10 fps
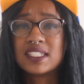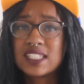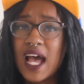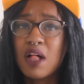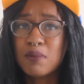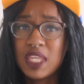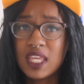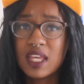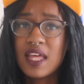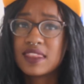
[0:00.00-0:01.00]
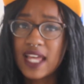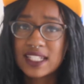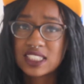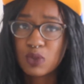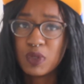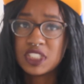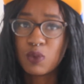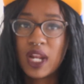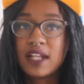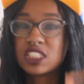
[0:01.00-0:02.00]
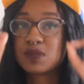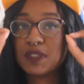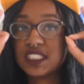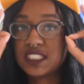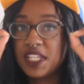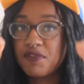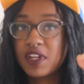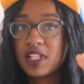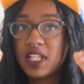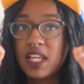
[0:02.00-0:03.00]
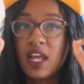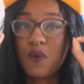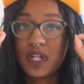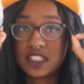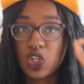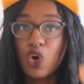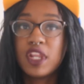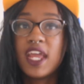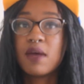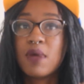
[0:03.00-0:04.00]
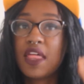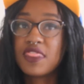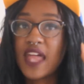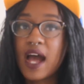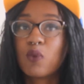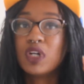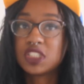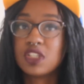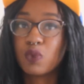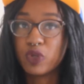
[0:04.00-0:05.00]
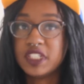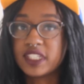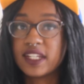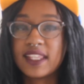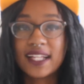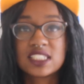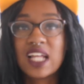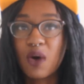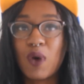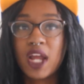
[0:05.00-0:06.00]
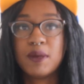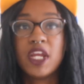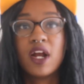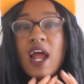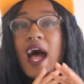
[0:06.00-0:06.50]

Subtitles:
tell me that's the reason, when I told him that wasn't the reason. That's not why I'm here.